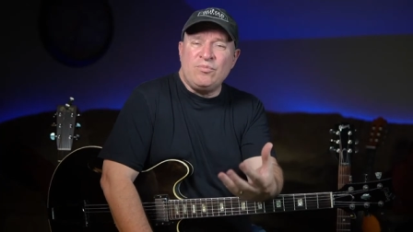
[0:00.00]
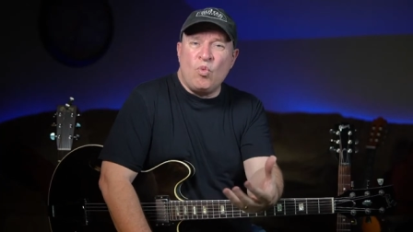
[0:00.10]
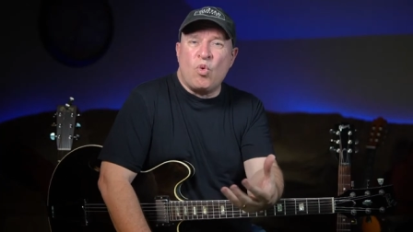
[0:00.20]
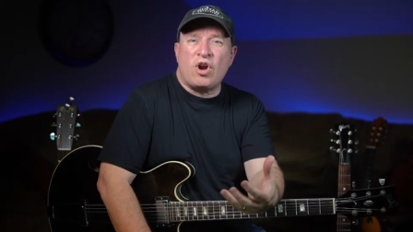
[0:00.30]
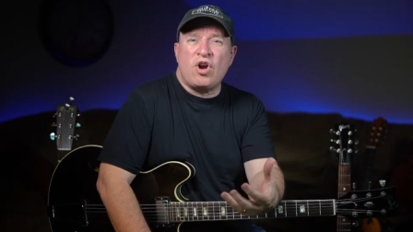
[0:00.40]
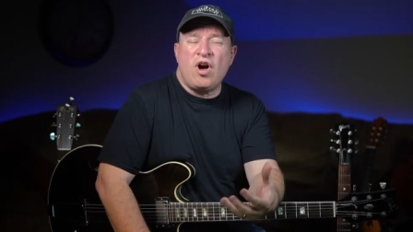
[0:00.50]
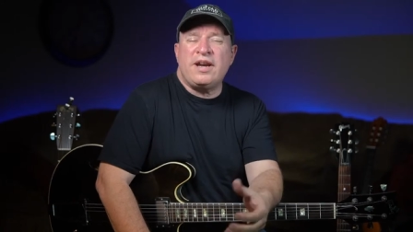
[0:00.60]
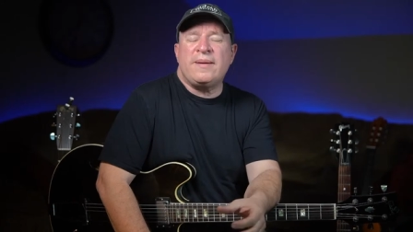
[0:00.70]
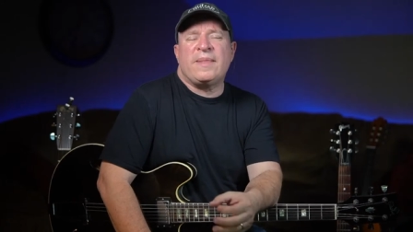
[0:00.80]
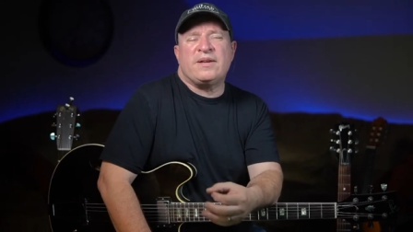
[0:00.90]
Work on
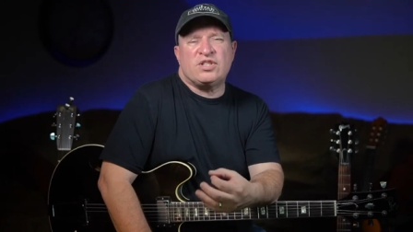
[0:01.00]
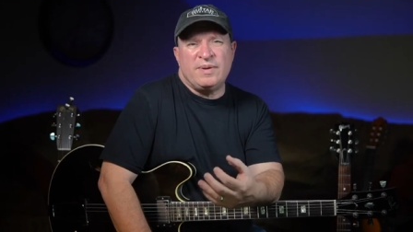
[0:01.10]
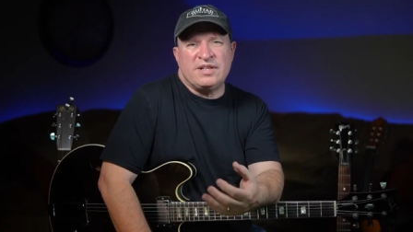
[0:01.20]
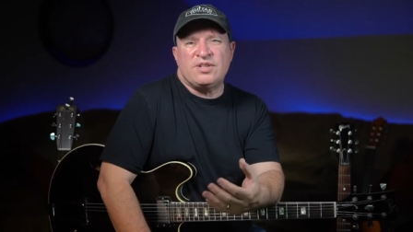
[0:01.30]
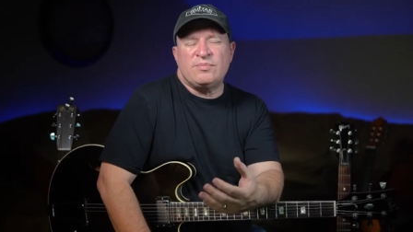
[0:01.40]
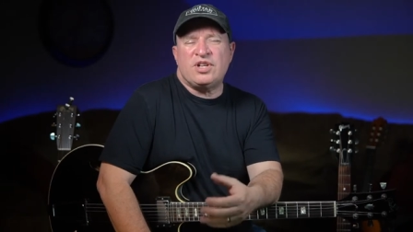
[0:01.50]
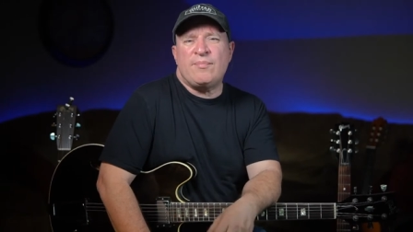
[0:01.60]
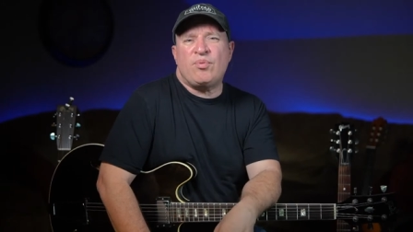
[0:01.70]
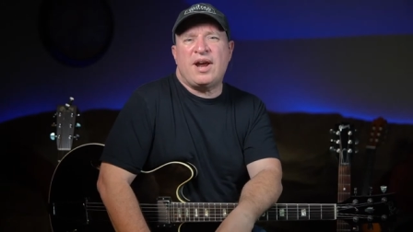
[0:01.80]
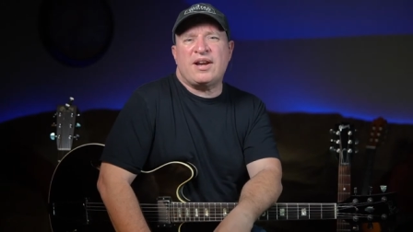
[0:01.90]
it, spend some
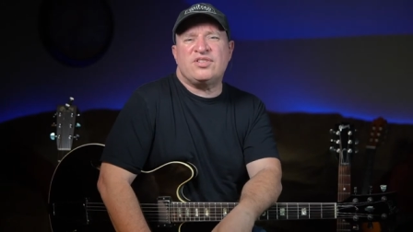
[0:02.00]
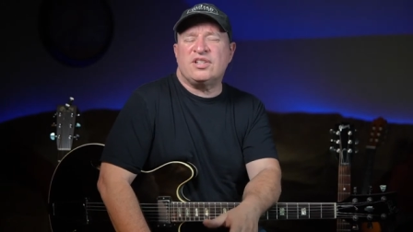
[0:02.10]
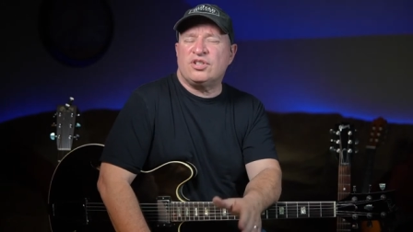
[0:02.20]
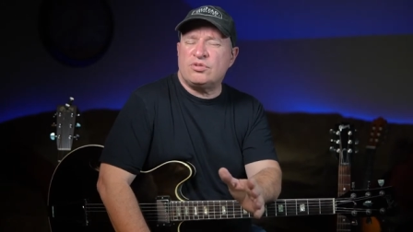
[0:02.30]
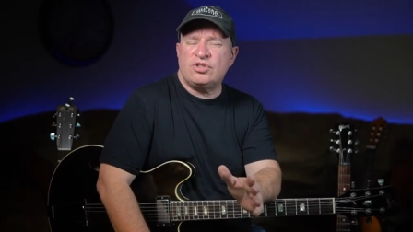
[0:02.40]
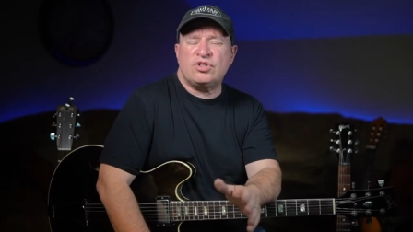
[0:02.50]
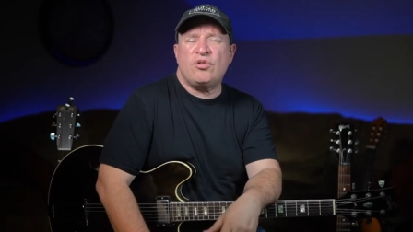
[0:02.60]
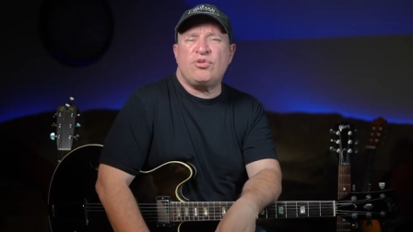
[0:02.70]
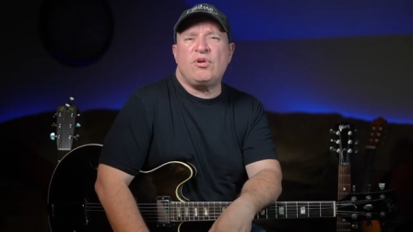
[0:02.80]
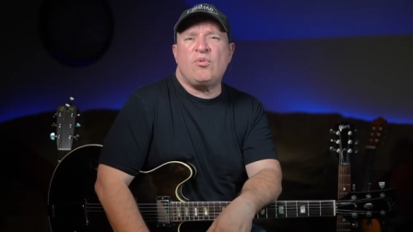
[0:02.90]
time practicing, and don't just
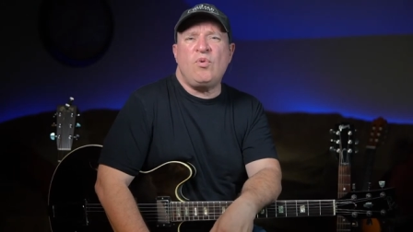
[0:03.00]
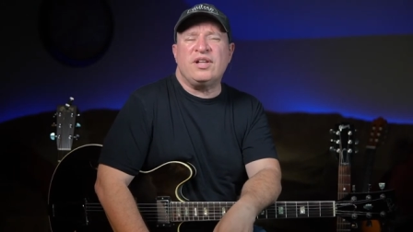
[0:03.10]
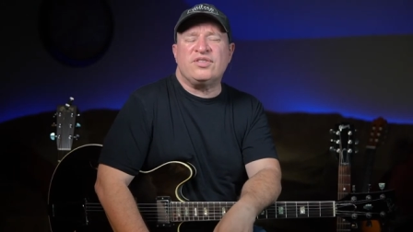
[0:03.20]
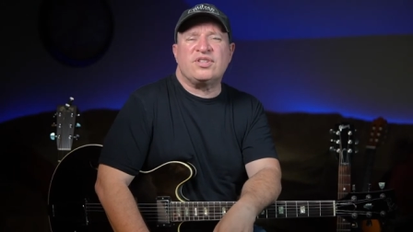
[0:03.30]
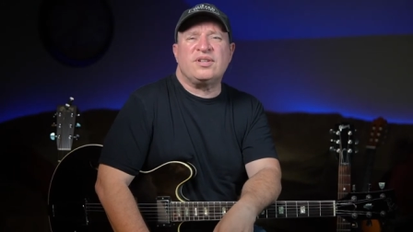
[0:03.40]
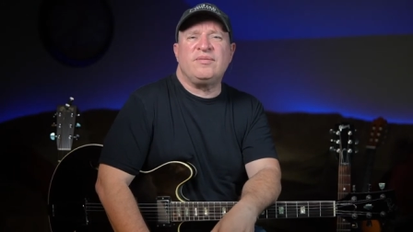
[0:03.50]
go through it once.